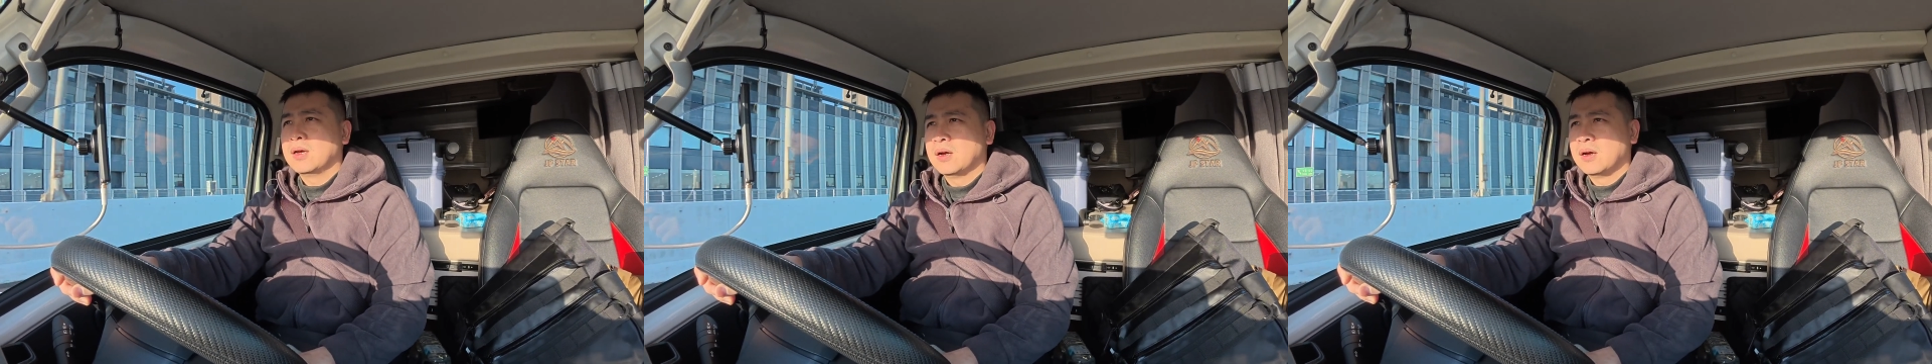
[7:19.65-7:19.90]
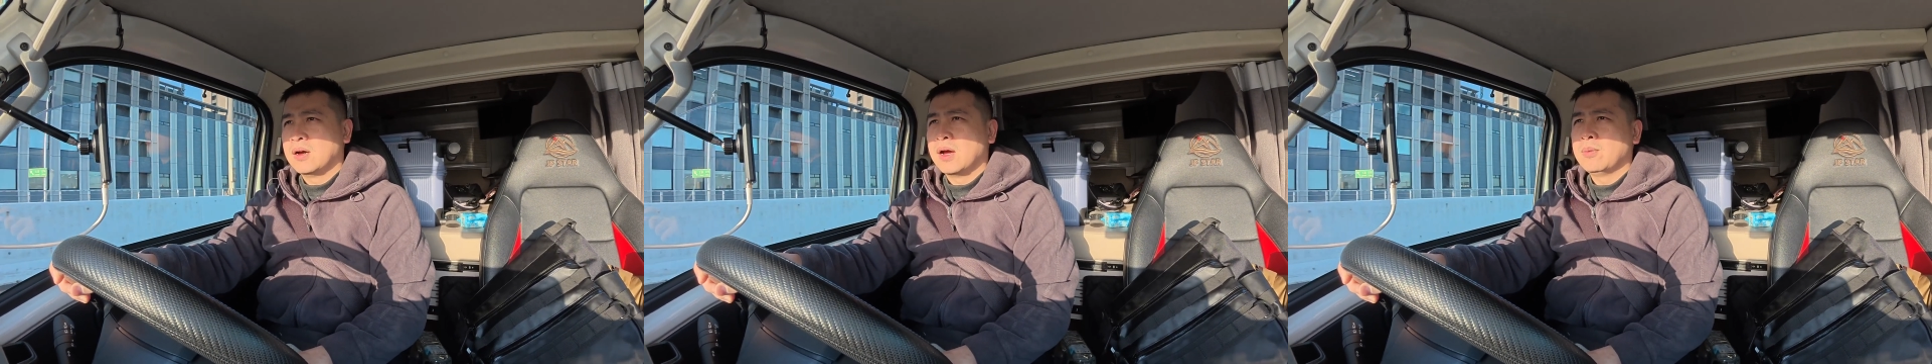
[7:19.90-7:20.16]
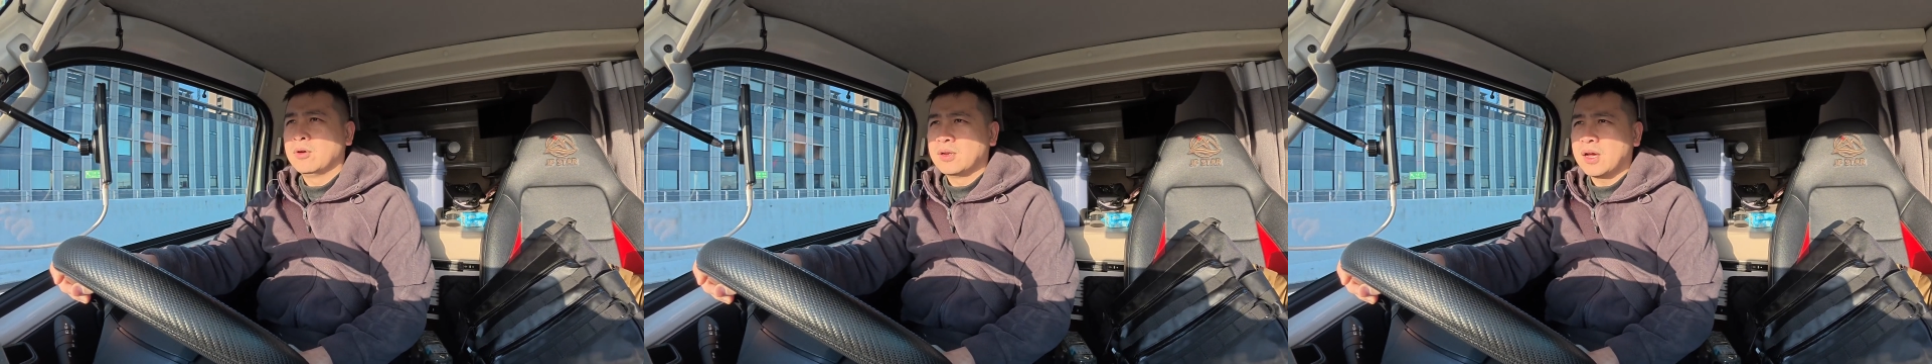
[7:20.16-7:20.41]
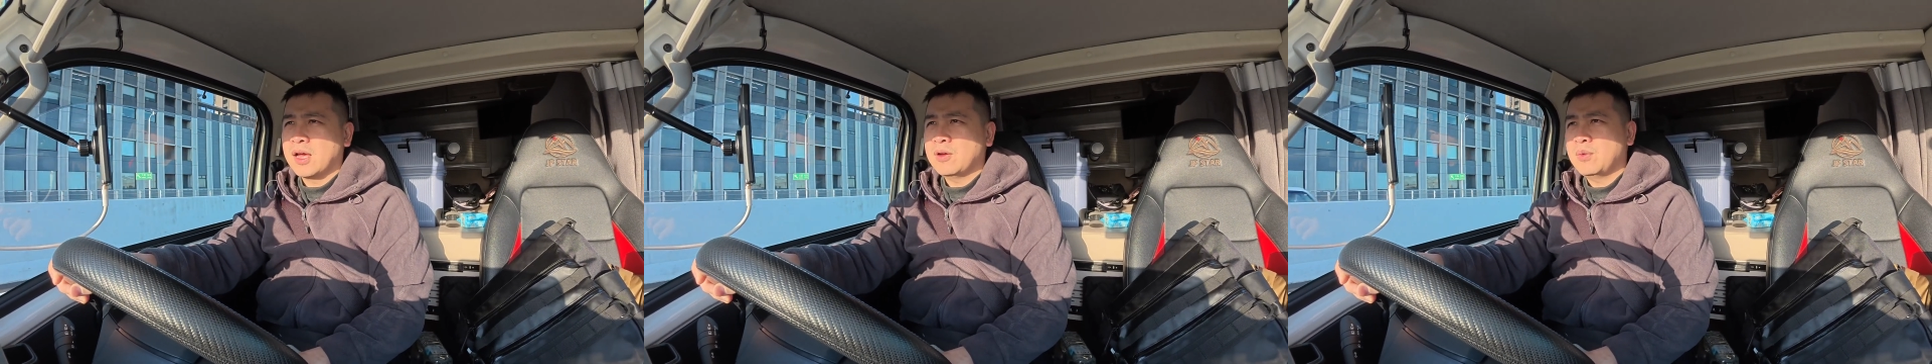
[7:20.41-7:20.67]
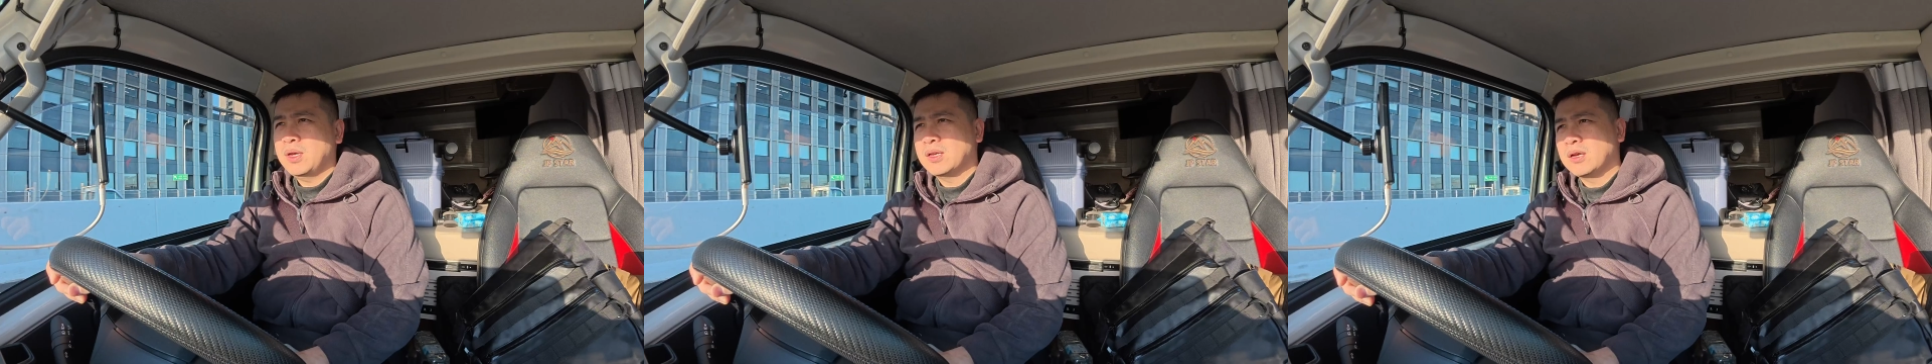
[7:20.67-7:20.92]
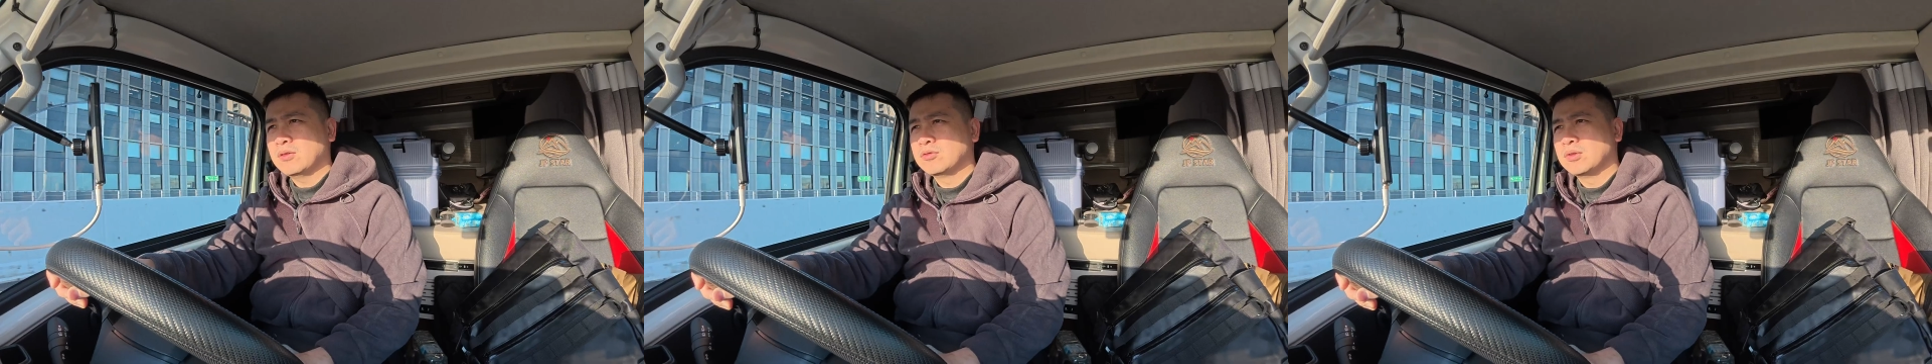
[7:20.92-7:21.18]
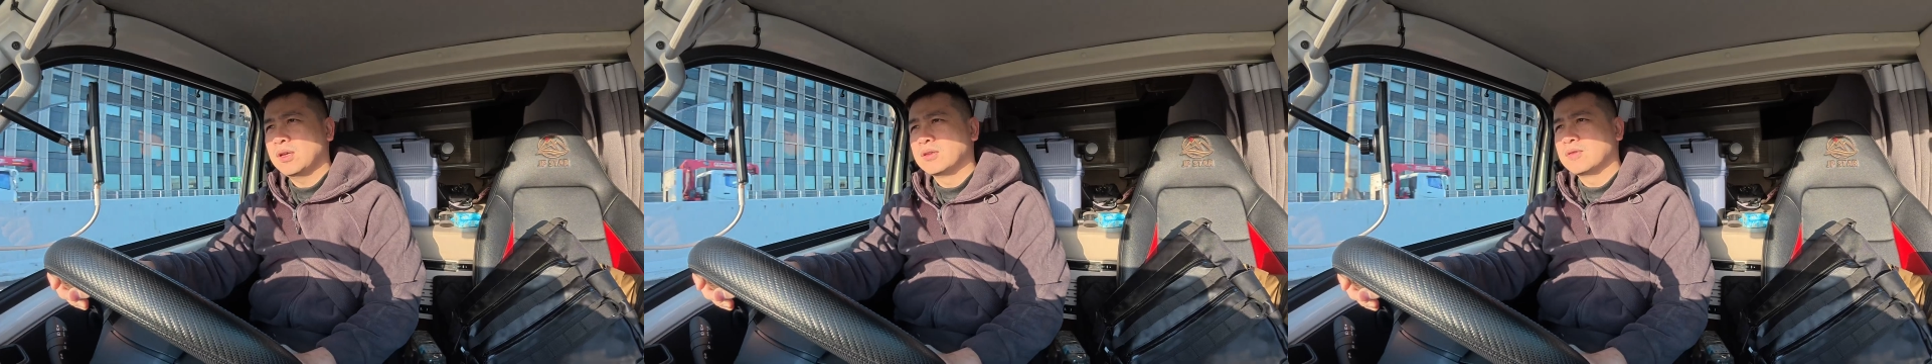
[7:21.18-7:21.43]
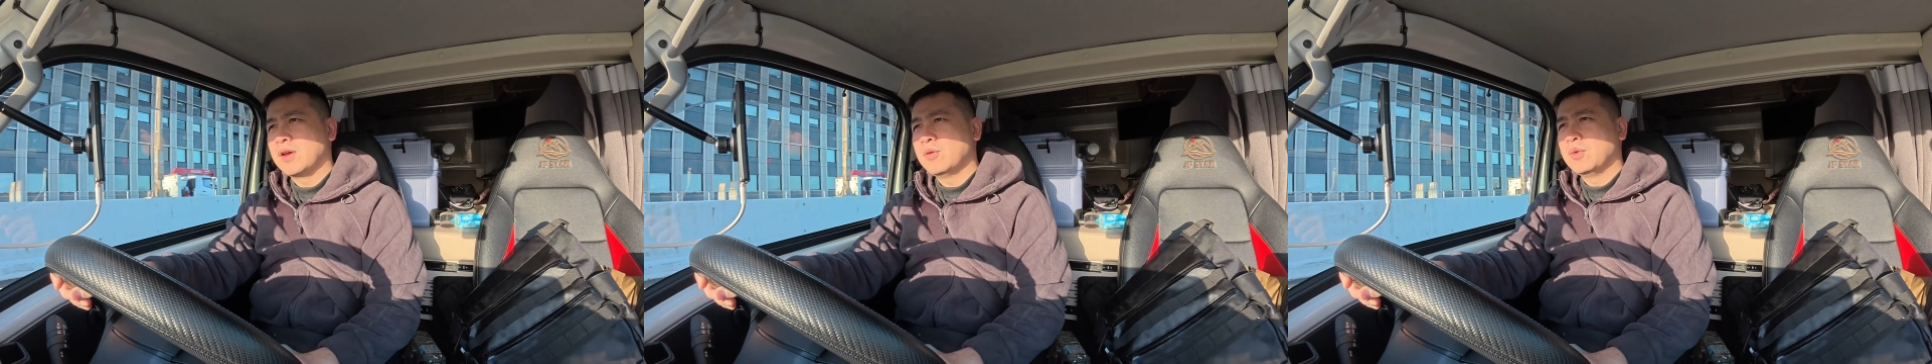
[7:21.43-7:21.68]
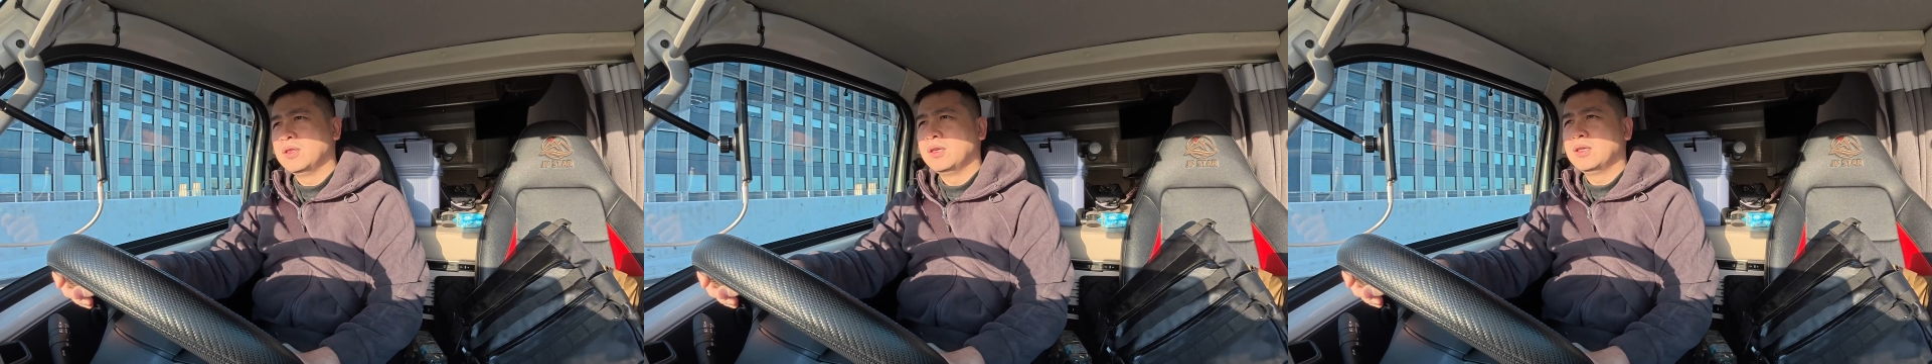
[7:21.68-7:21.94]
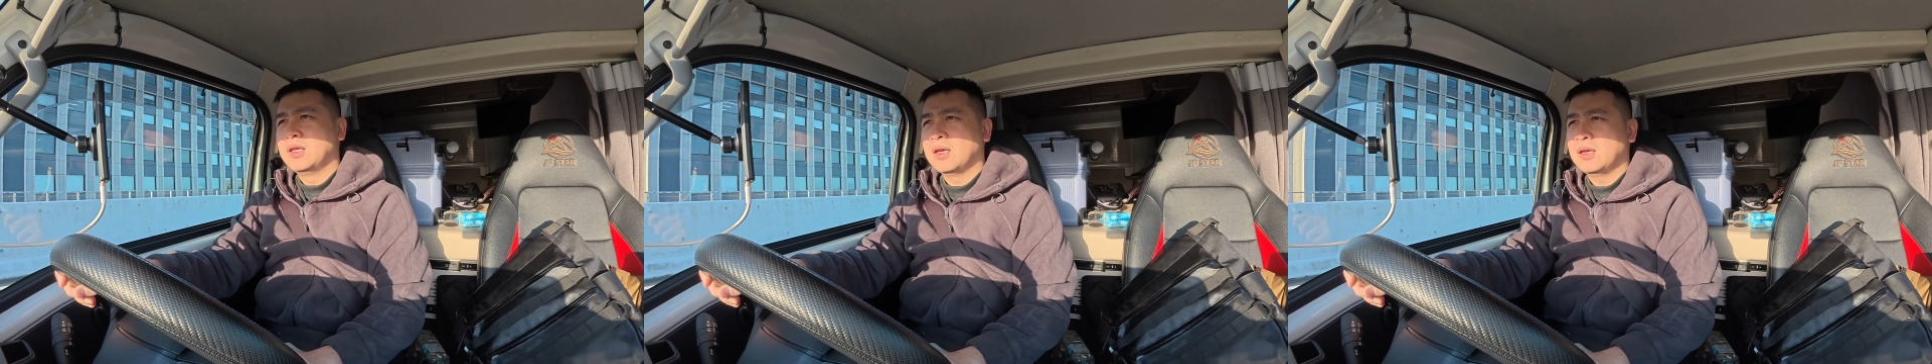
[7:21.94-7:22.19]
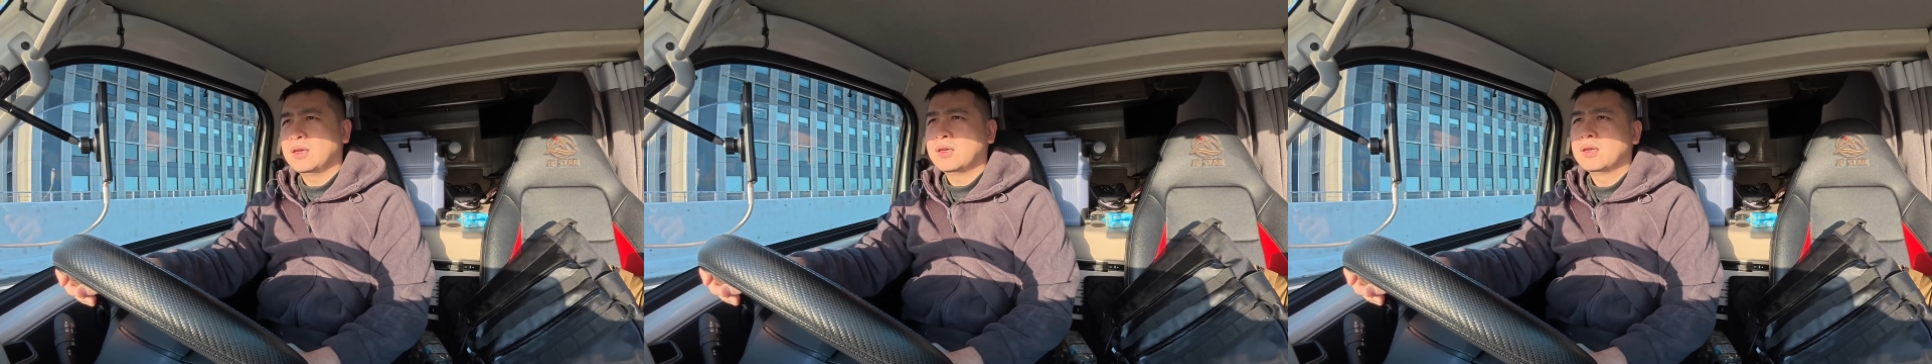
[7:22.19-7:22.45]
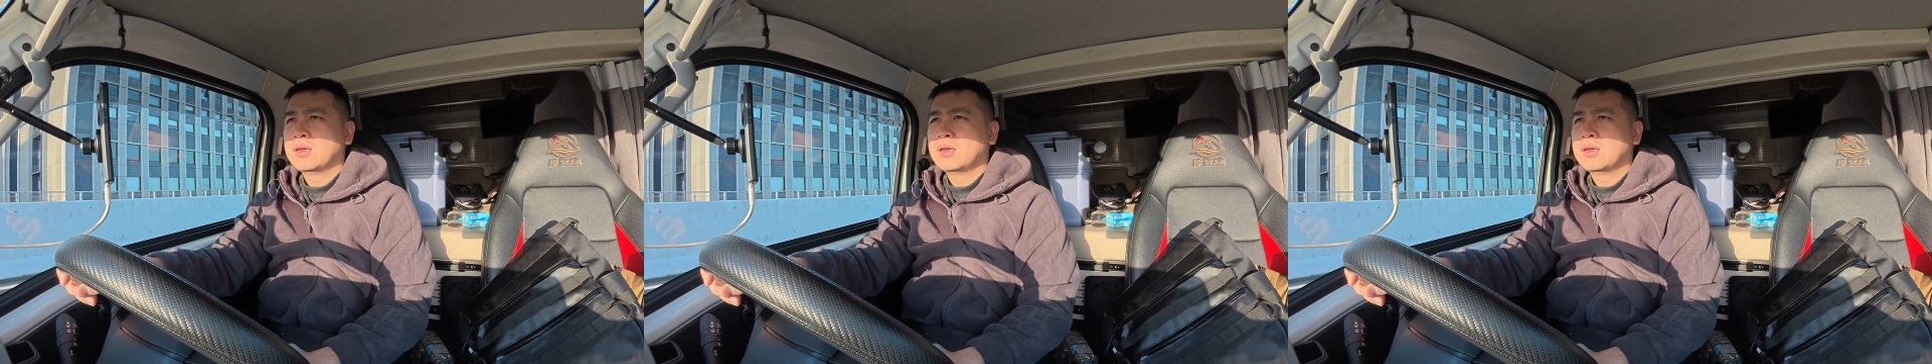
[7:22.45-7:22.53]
I'm on the highway now. Today is a very windy day.